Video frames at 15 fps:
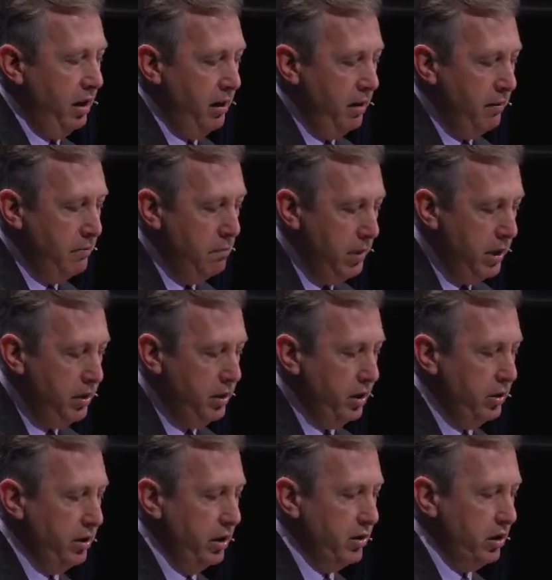
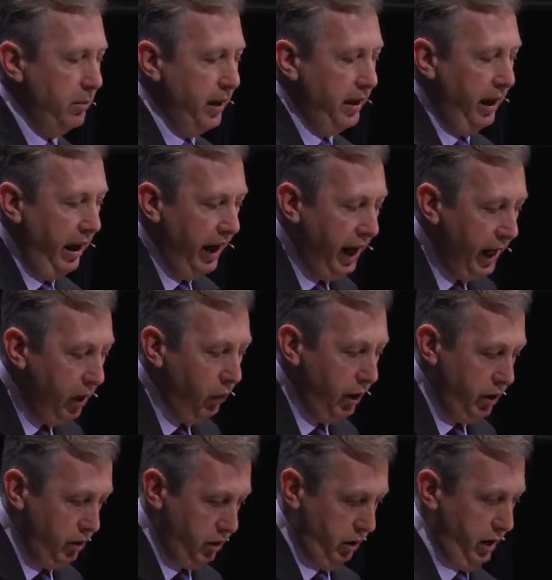mysticism and
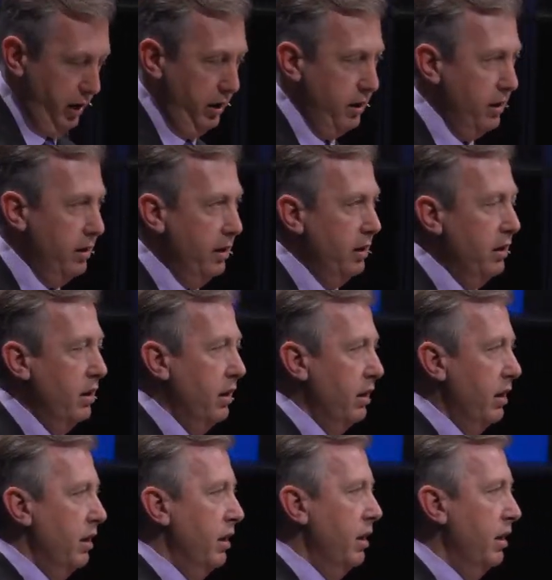heresy
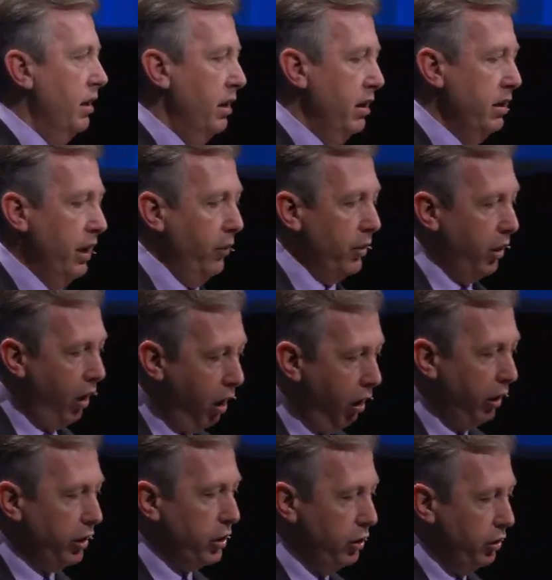that would
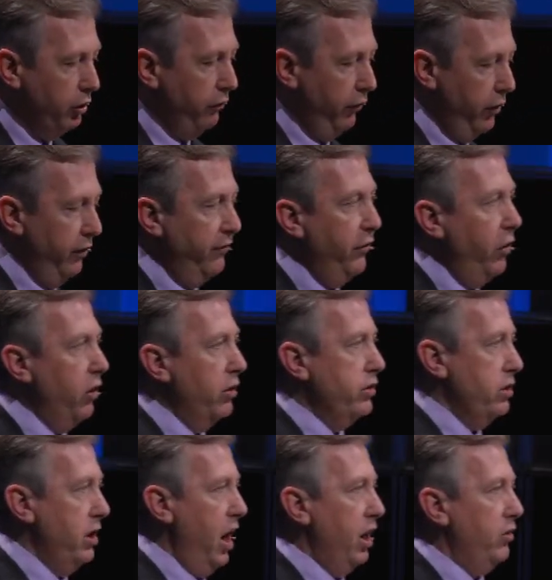argue for the false
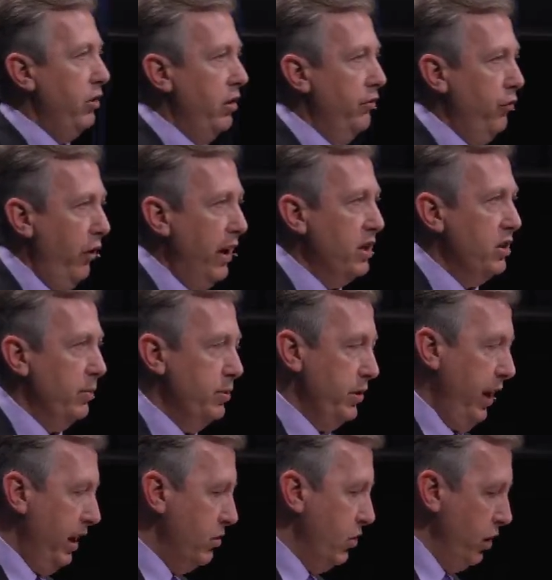doctrine of
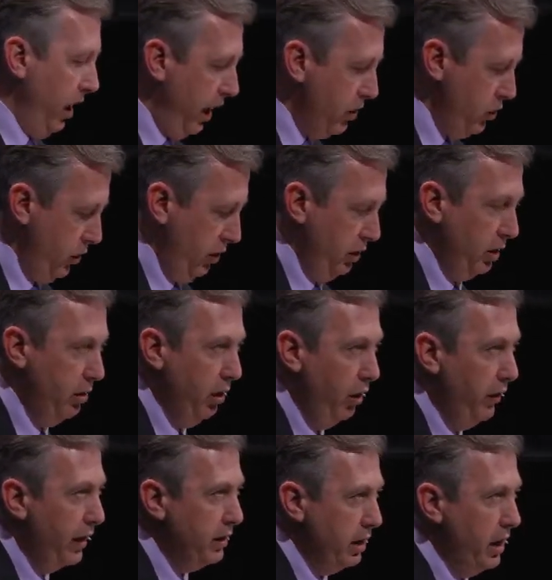transubstantiation. You know,
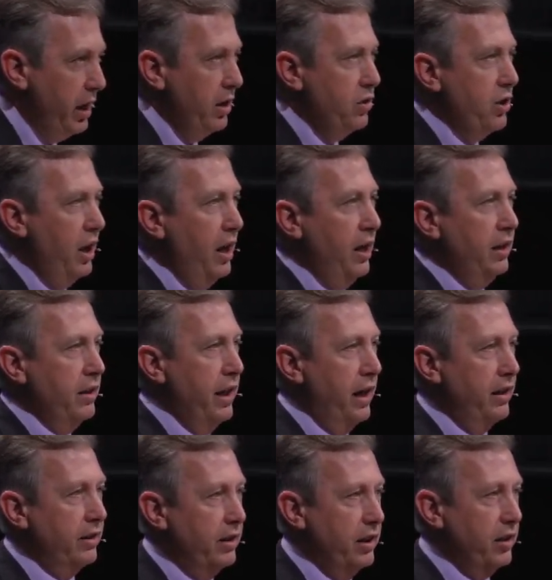they teach
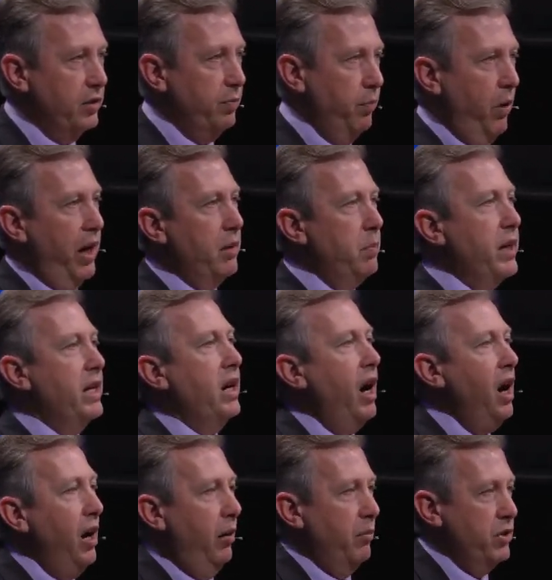that this bread
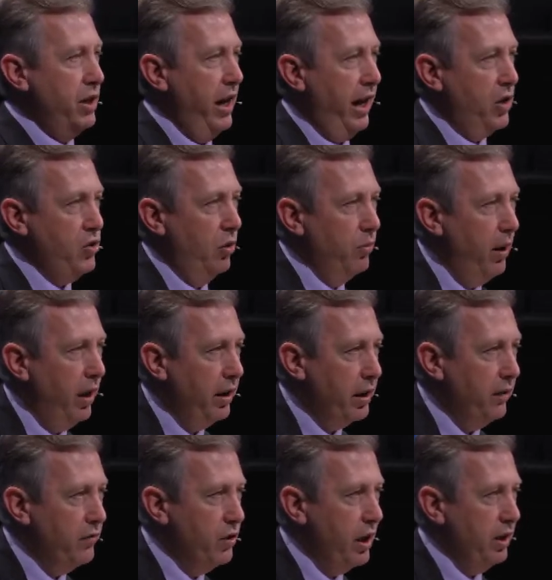becomes the actual body
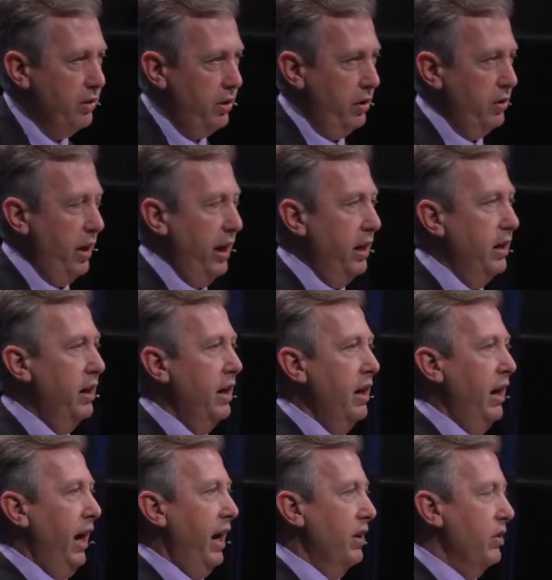of Jesus and,
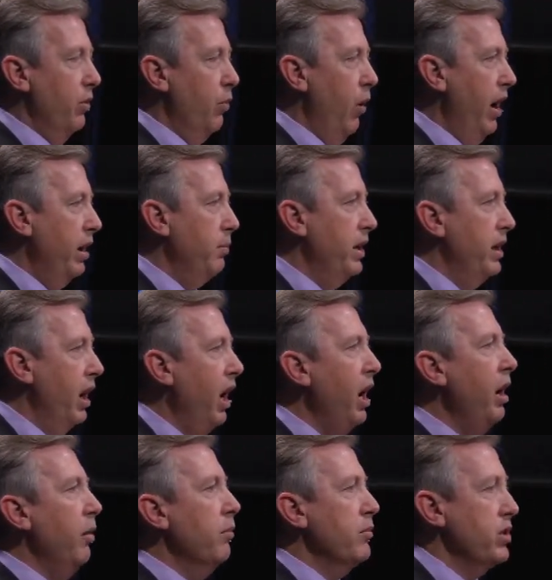and the wine
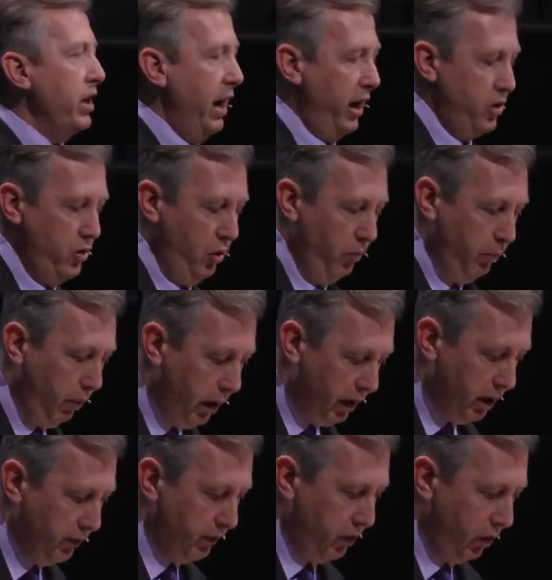becomes the actual blood
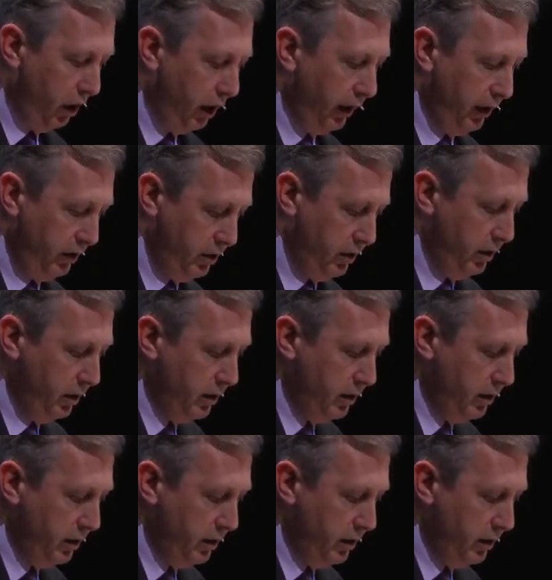of Christ.